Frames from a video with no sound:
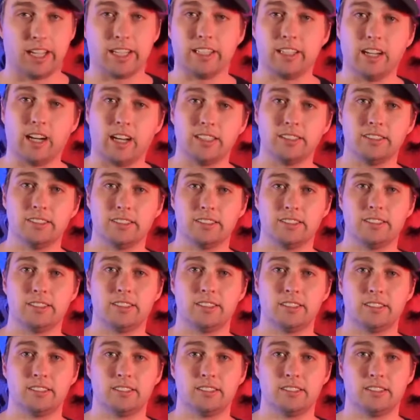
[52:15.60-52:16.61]

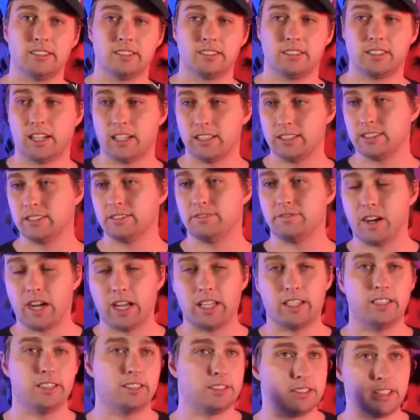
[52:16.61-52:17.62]
guns,
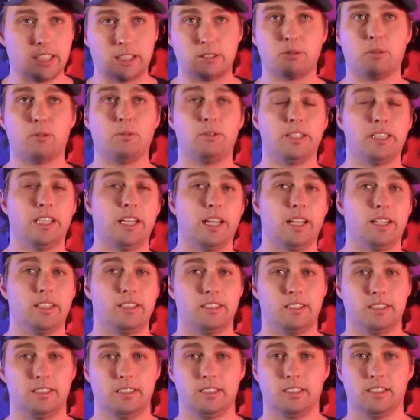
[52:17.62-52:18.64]
violence. That's what we did.
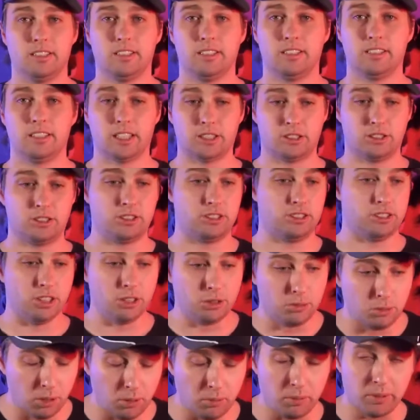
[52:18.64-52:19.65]
That's
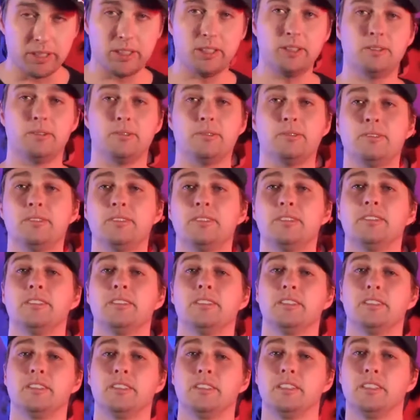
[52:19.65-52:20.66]
still what we do.
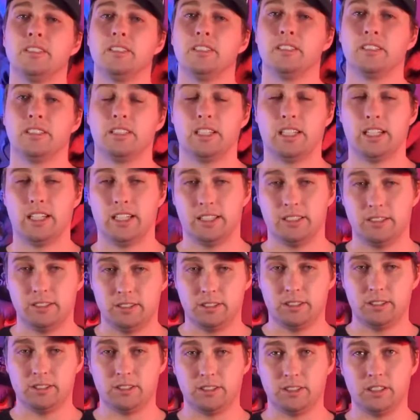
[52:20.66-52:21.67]

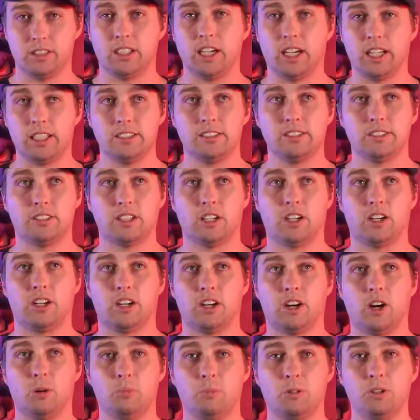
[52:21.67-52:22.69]
And guns
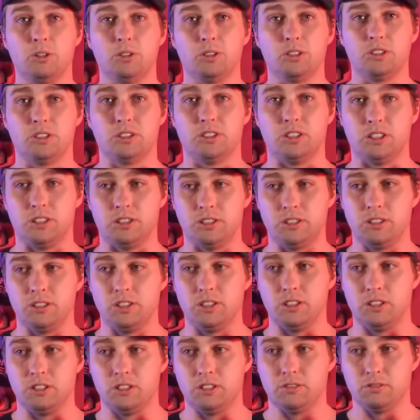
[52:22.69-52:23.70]
are almost
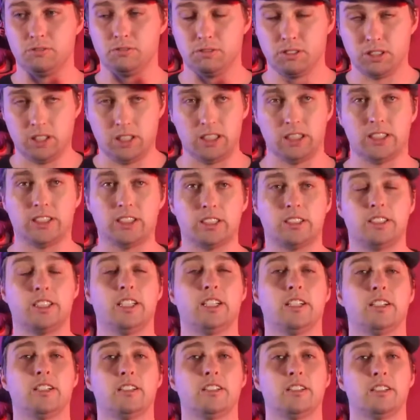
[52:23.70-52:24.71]
religious
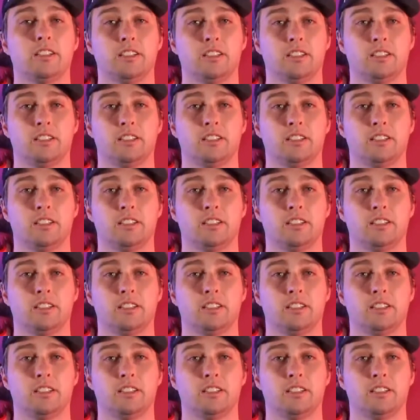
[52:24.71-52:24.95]
here.